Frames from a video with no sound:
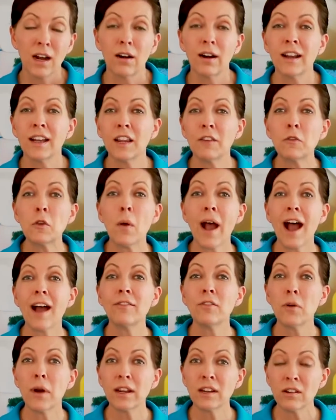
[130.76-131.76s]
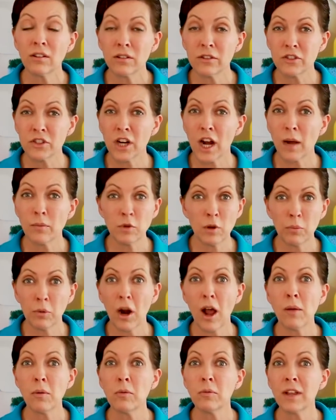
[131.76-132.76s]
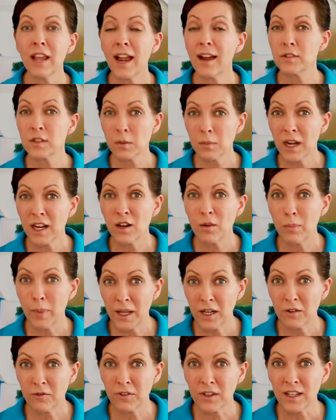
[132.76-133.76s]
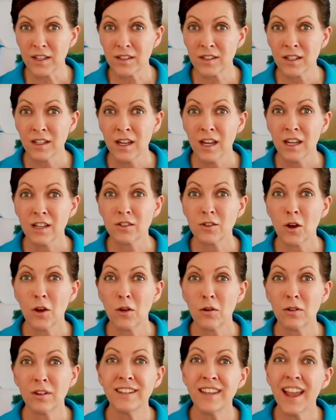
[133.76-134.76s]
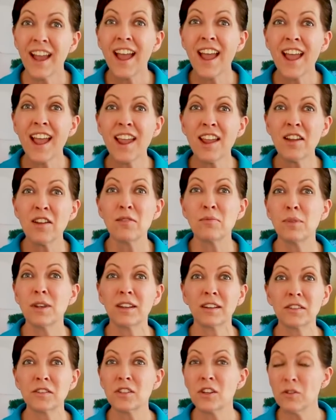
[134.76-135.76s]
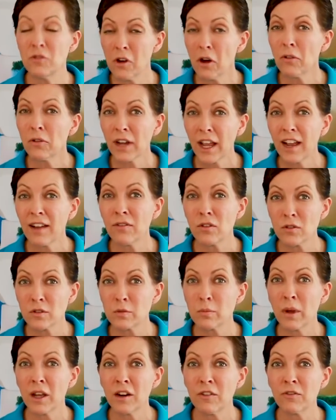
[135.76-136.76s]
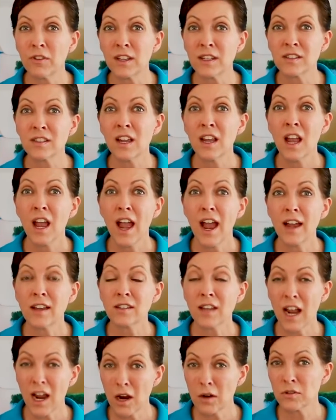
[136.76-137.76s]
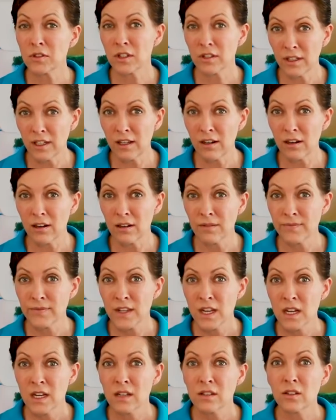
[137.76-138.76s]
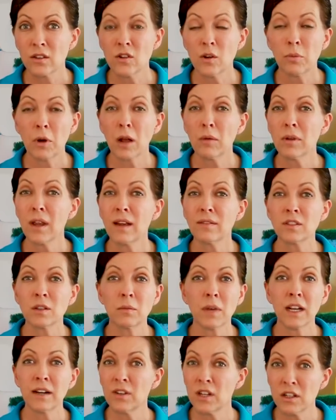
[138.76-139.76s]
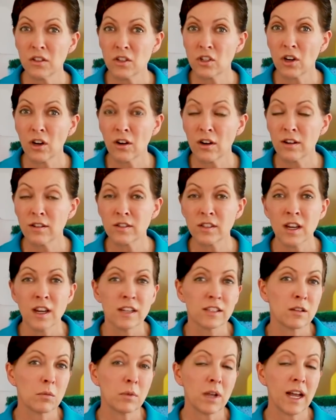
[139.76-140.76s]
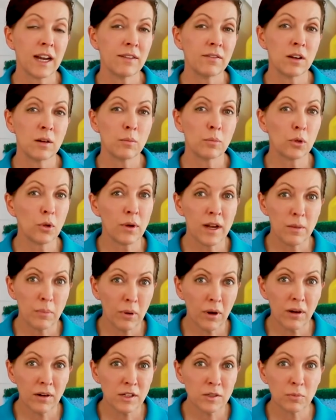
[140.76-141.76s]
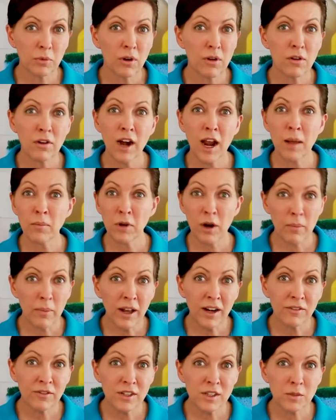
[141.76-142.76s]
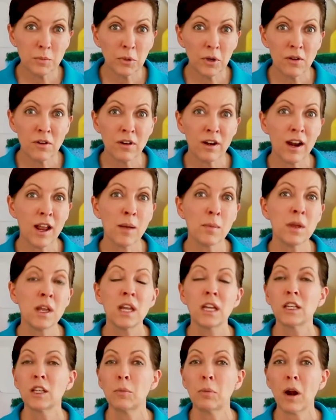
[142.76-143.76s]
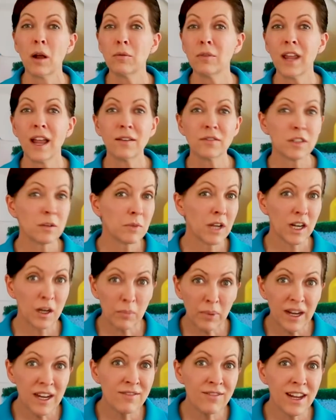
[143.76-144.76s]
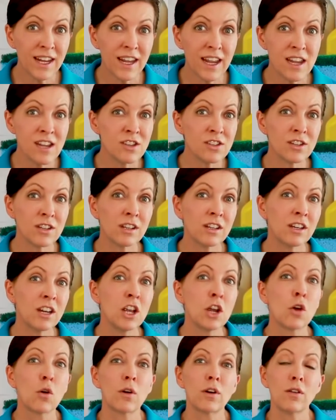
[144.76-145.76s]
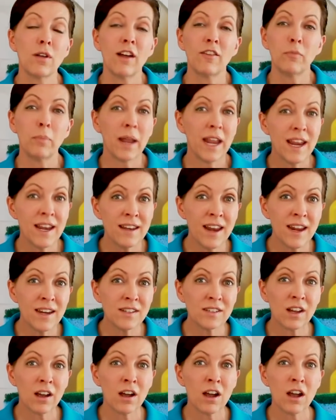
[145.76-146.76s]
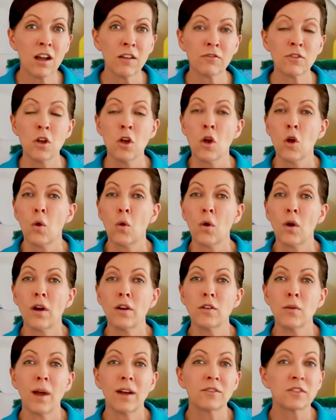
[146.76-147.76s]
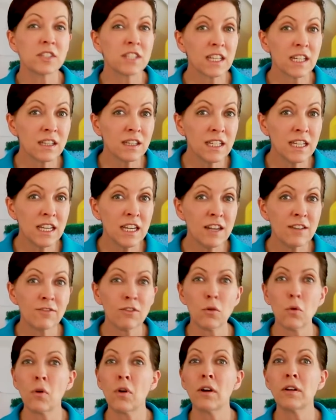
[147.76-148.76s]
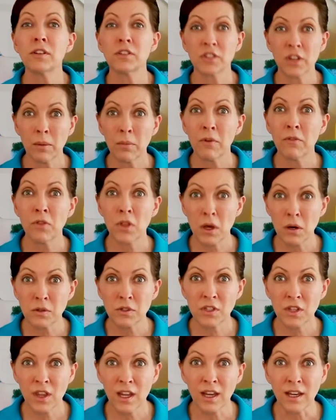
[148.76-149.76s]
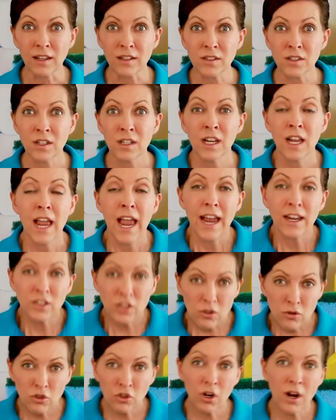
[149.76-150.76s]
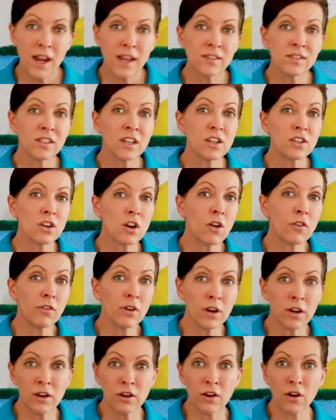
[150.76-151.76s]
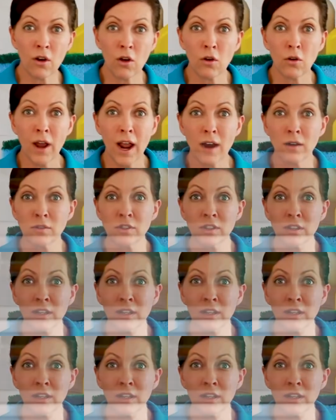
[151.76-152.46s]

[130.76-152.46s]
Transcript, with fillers: All right, if you have a regular job, you probably have some kind of benefits. So, yay, because you don't have those benefits as a house cleaner. So, you probably have some kind of an insurance, some kind of an employee perks program or a benefits program. You probably have some kind of paid vacation, or you have paid days off, or you have sick leave, or some of those things. As you transition over into your own house